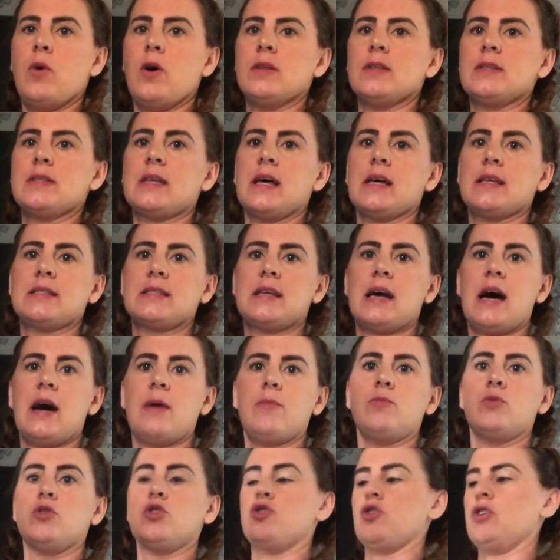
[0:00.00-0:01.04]
one's that side,
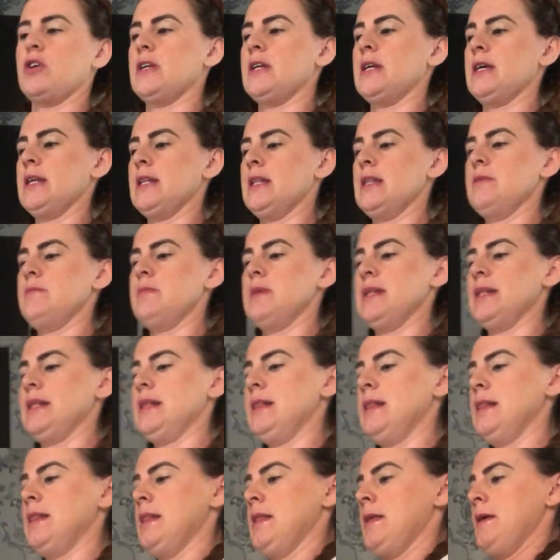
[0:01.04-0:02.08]
and we'll join it in the middle.